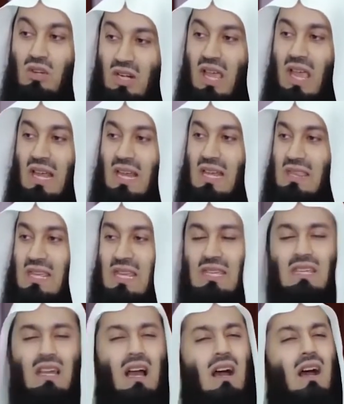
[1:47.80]
you really
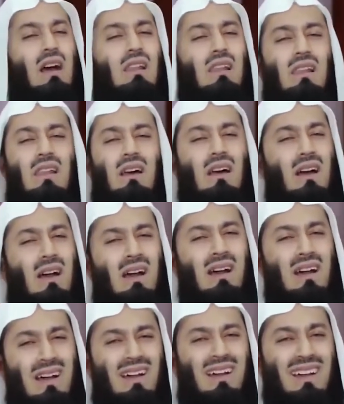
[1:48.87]
think, Ya
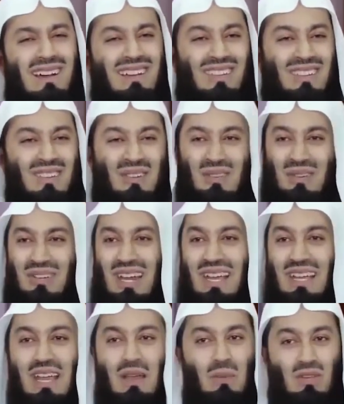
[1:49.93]
Allah, you know, and you're
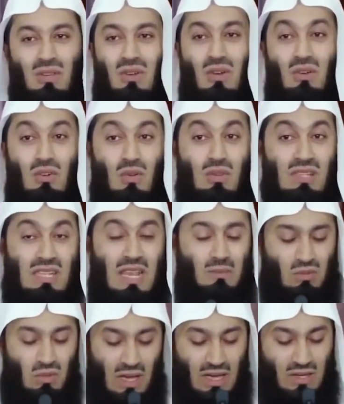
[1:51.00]
crying. But you don't know the
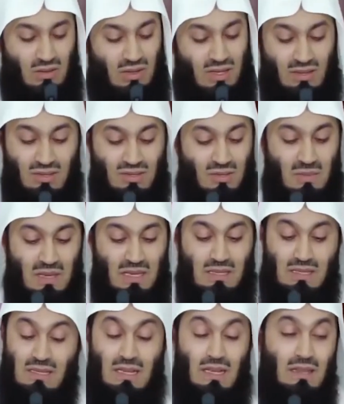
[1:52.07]
same dua, you can also make
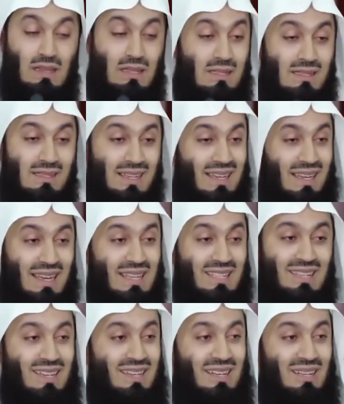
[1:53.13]
it just like this. And Allah
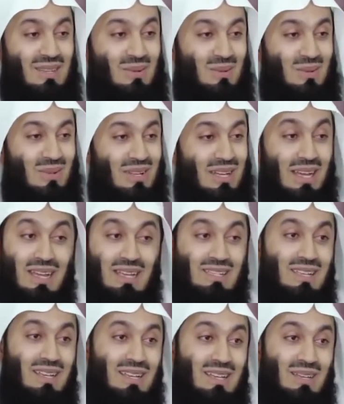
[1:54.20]
is hearing you. Allah
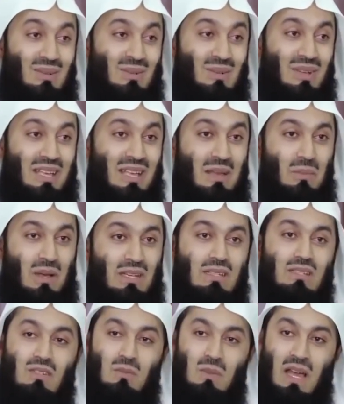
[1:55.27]
is hearing you.
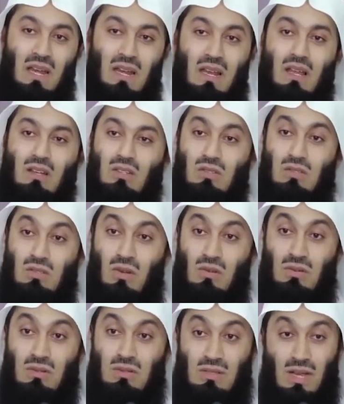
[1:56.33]
But subhanallah,
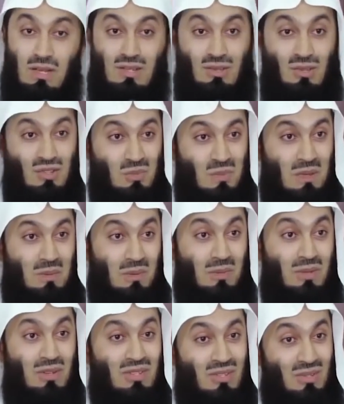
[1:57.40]
don't touch those people,
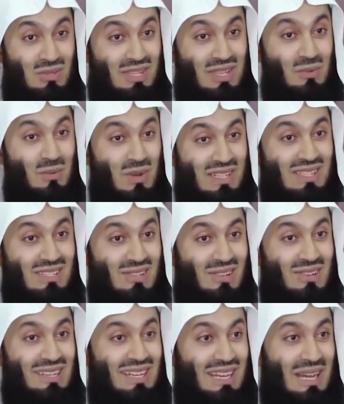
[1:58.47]
because you get one
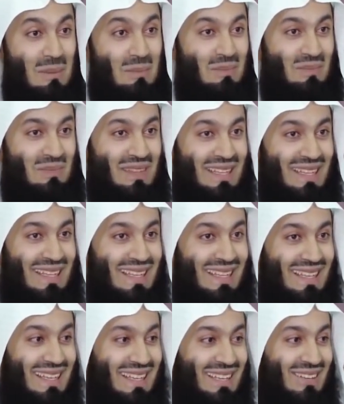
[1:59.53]
solid clap.
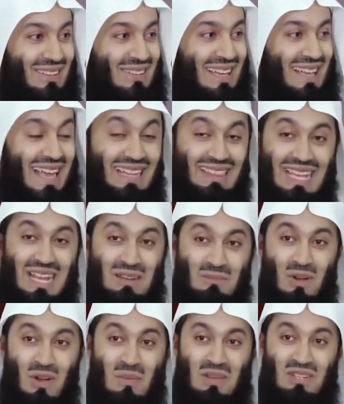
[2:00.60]
You know, at that
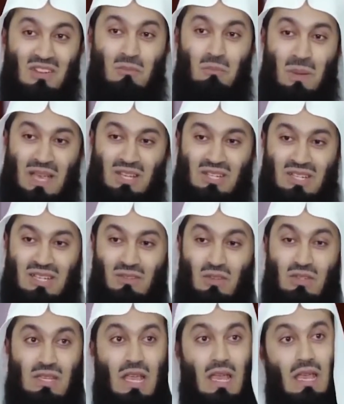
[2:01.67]
moment of passion, if you